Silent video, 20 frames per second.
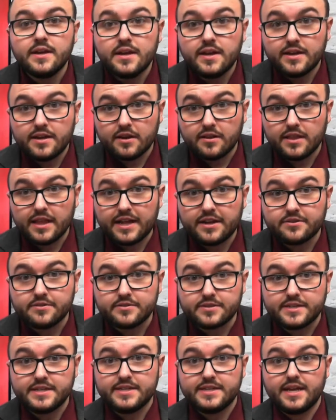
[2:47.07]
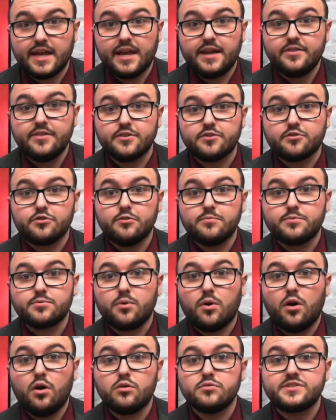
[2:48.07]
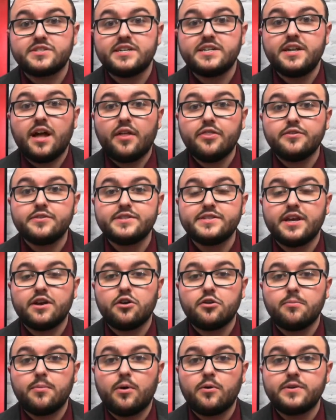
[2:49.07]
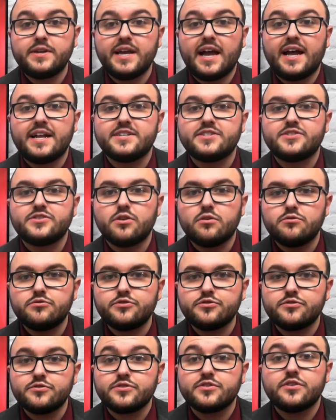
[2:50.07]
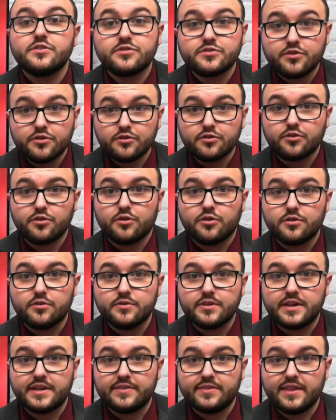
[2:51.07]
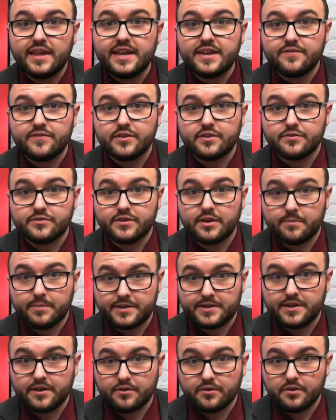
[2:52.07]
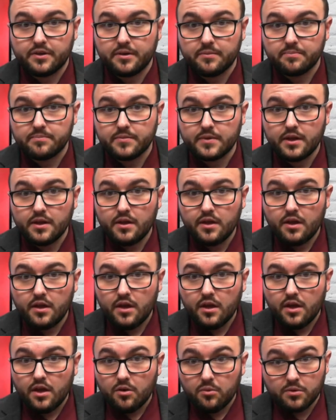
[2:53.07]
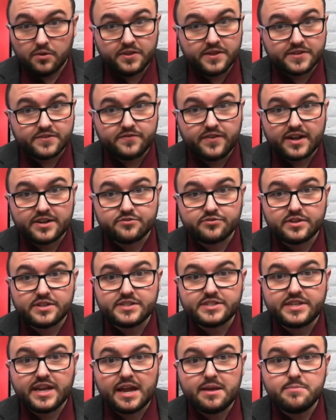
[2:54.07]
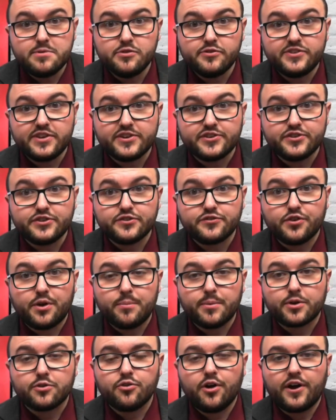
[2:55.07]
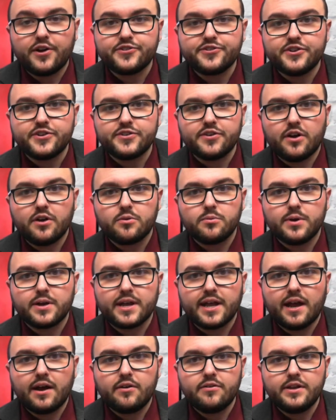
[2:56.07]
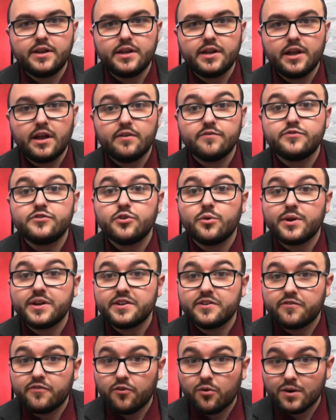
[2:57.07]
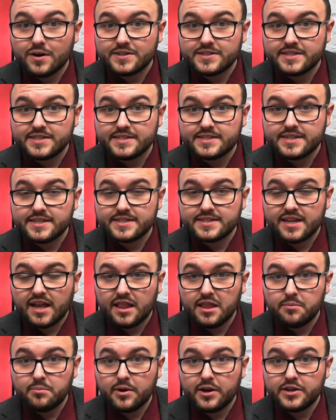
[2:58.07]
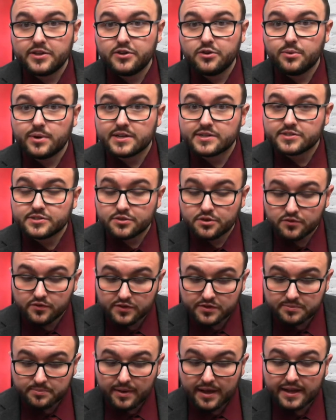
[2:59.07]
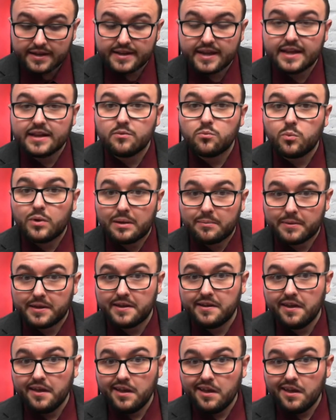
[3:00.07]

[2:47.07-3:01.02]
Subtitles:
Now later today, the groups will host another ceremony at Soldiers Circle in Lakeview Cemetery. Well, this Veterans Day, musicians from across Chautauqua County have joined forces to celebrate U.S. servicemen and women.